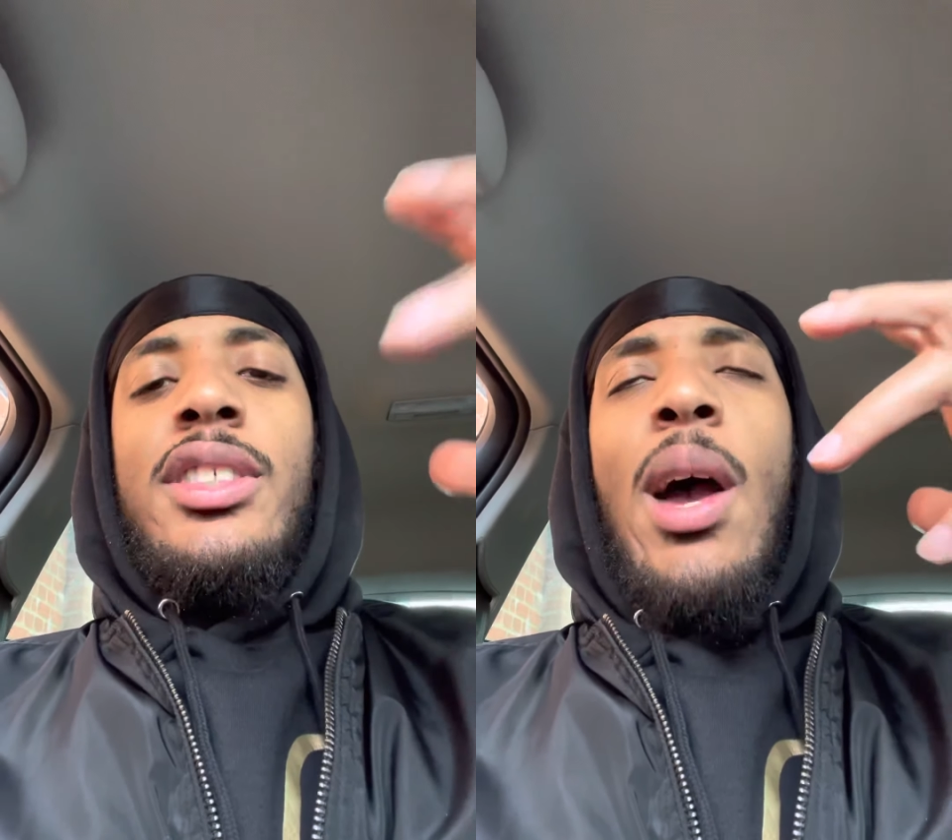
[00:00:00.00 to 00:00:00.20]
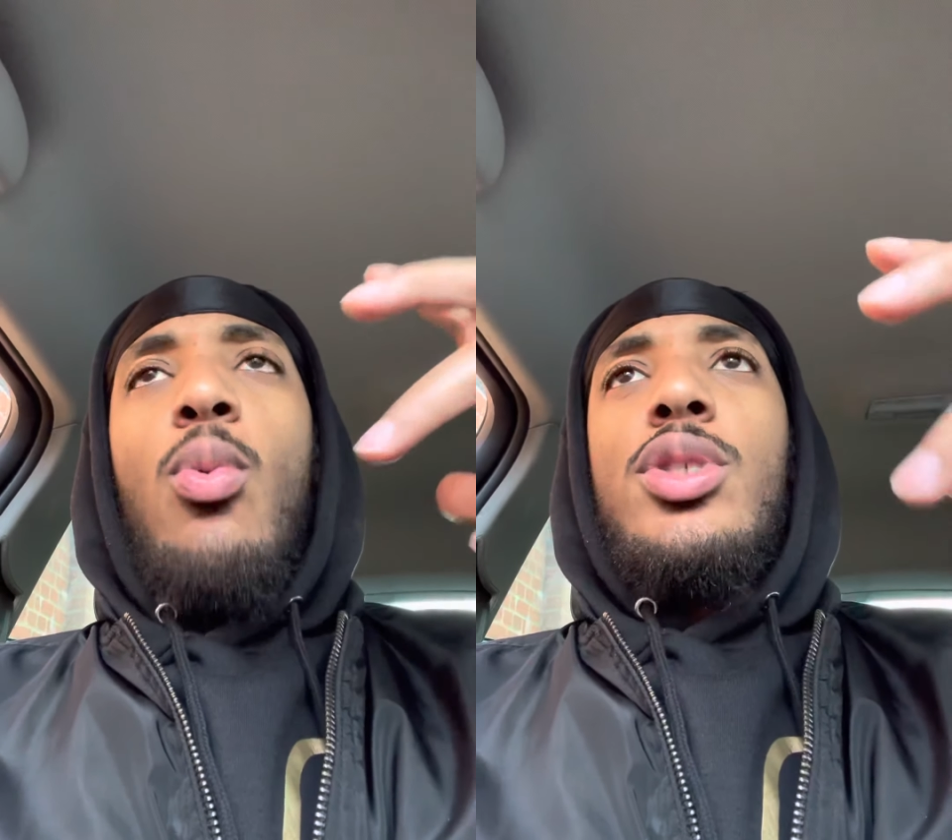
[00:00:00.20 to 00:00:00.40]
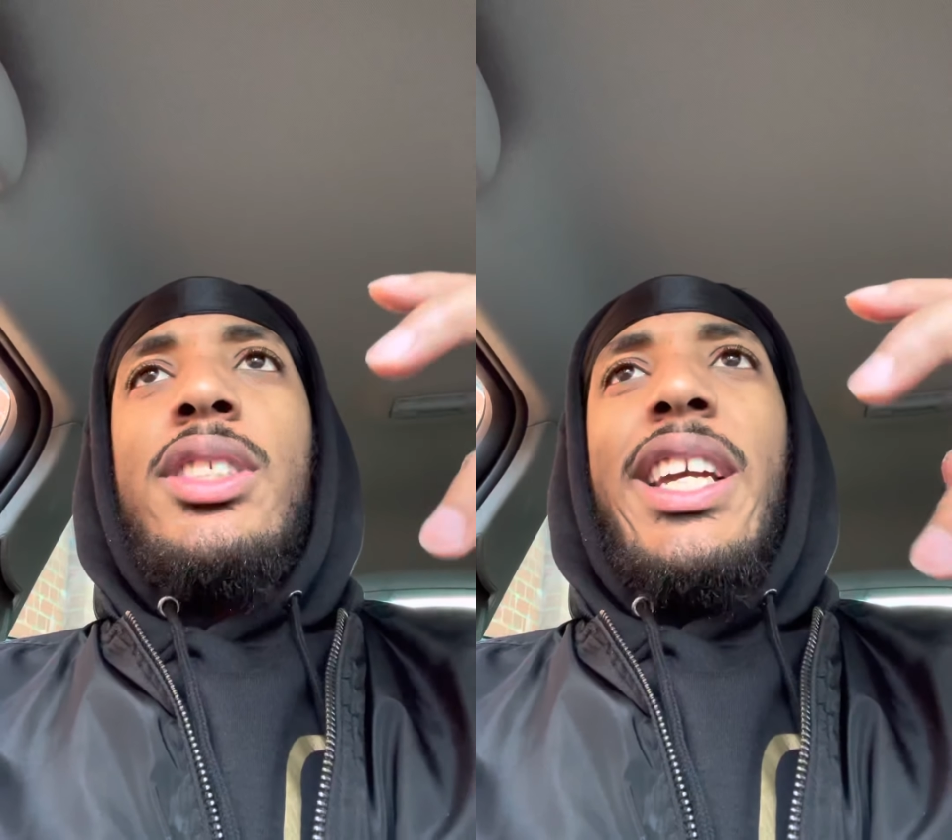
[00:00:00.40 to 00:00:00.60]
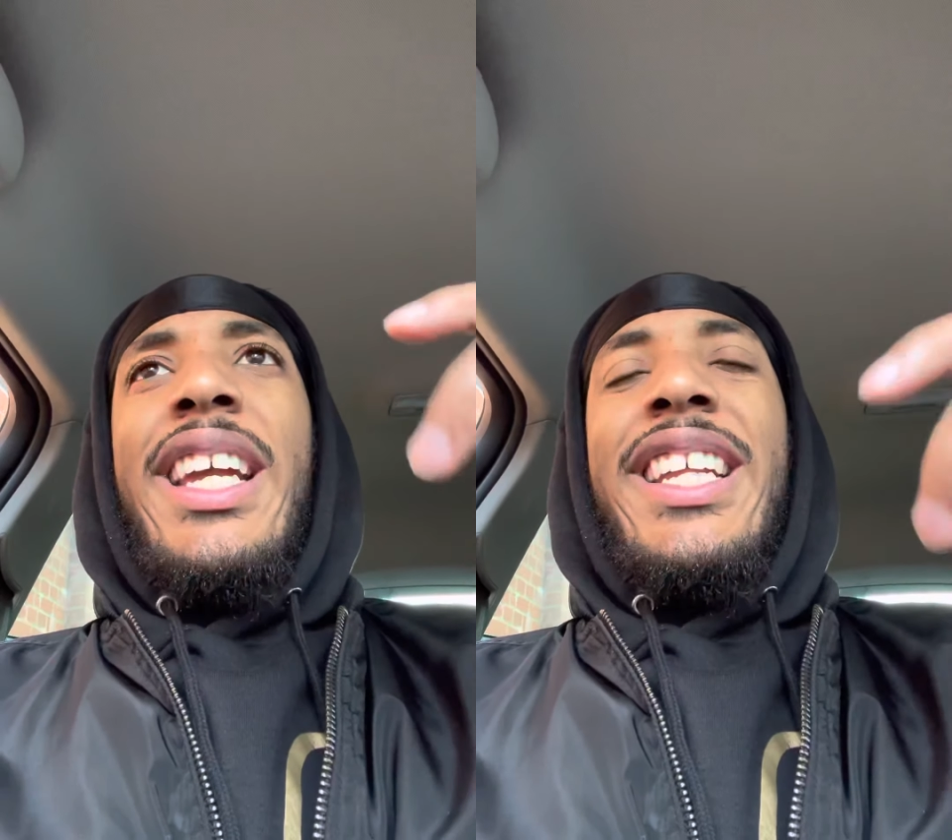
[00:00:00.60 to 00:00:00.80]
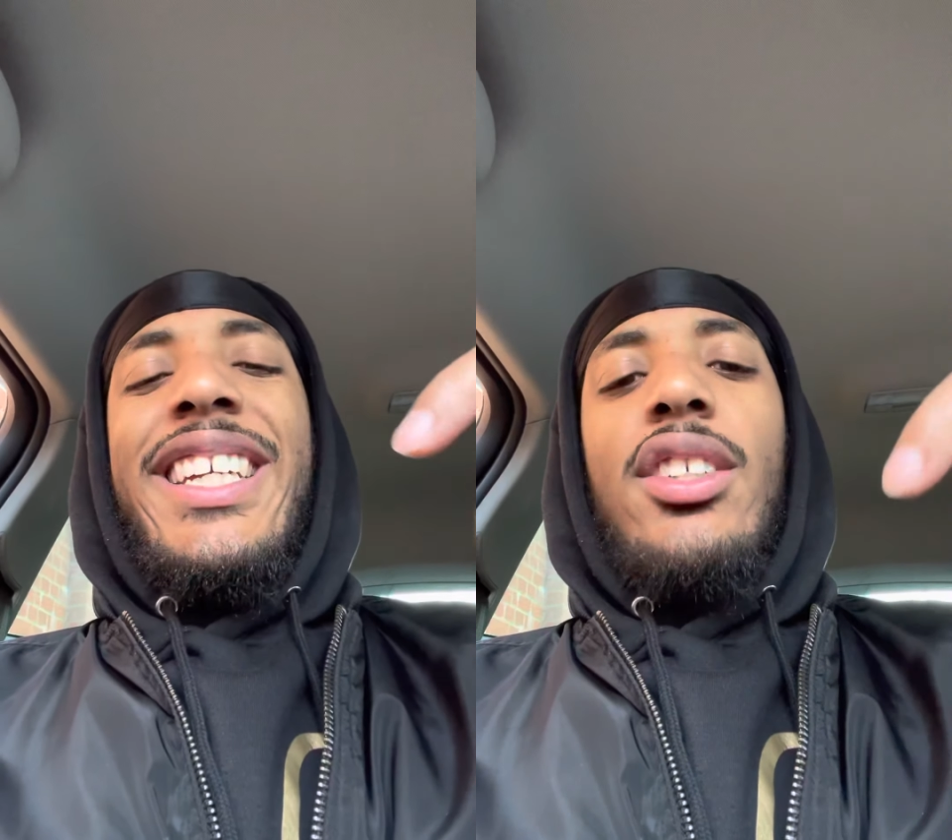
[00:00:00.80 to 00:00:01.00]
That was
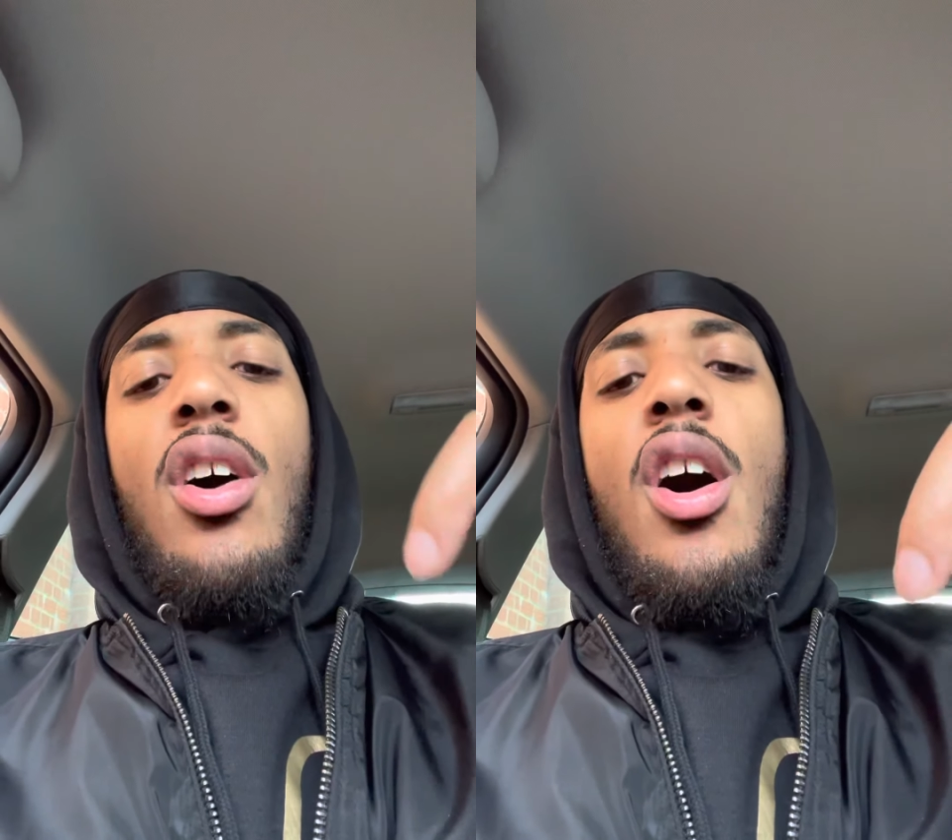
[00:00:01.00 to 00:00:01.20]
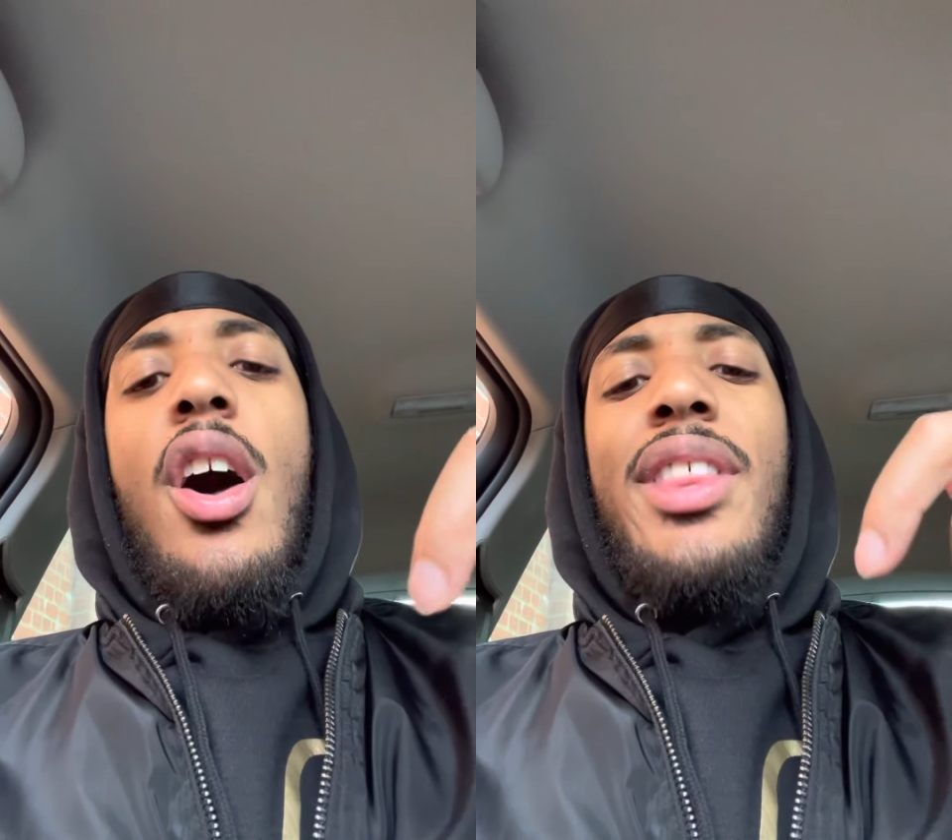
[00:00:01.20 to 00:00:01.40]
in his heart